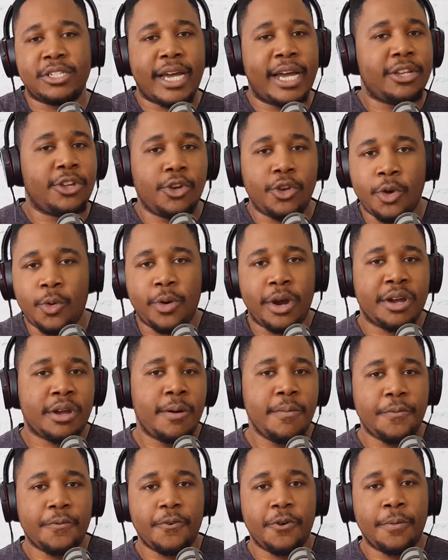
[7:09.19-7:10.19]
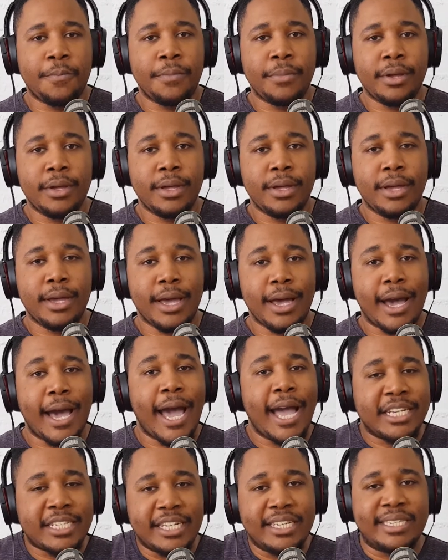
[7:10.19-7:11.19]
I don't know where I come from. I
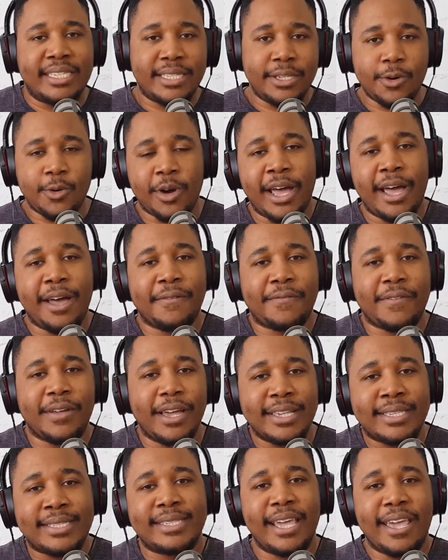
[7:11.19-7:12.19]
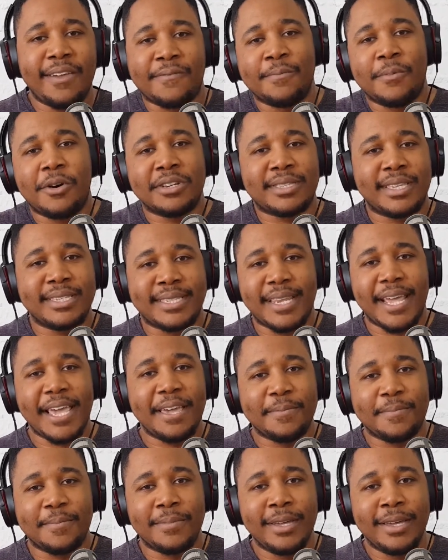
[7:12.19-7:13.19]
actually still have a slave master's
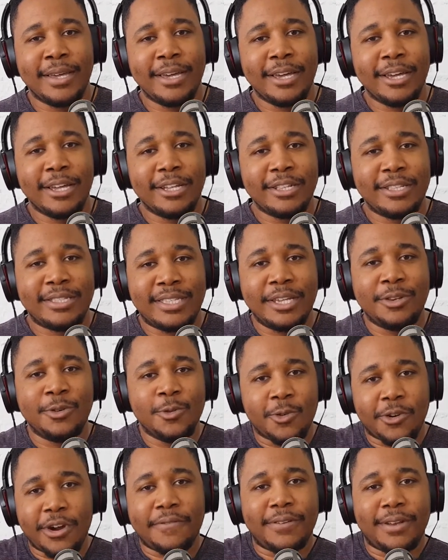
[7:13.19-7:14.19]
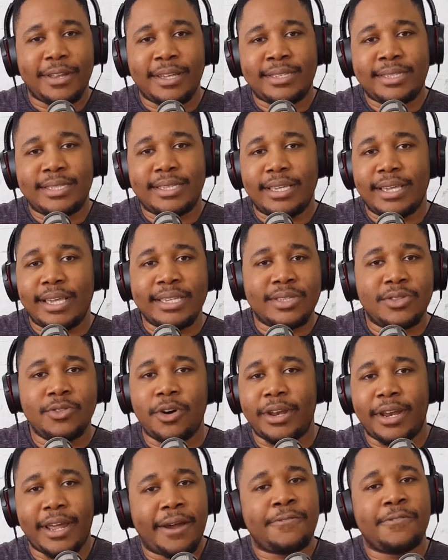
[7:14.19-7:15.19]
name, Dinal Grevelis. It's not
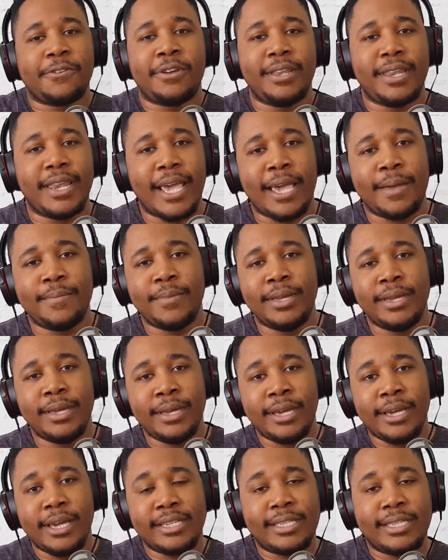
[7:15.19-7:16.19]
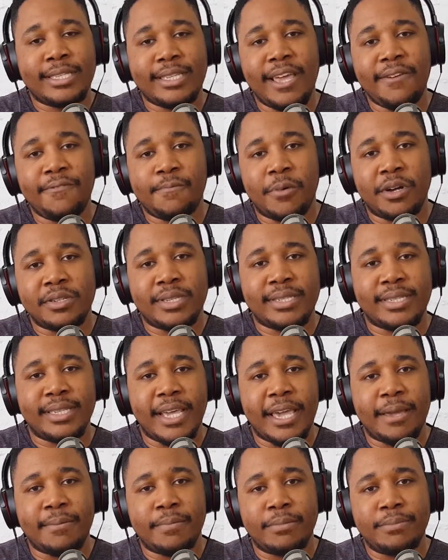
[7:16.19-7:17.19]
an African name. It's a slave master's
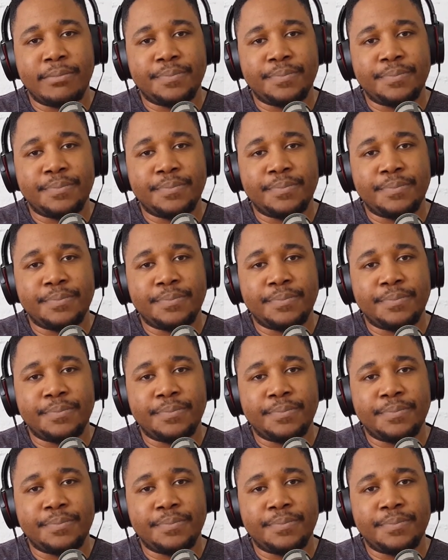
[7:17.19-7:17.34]
name.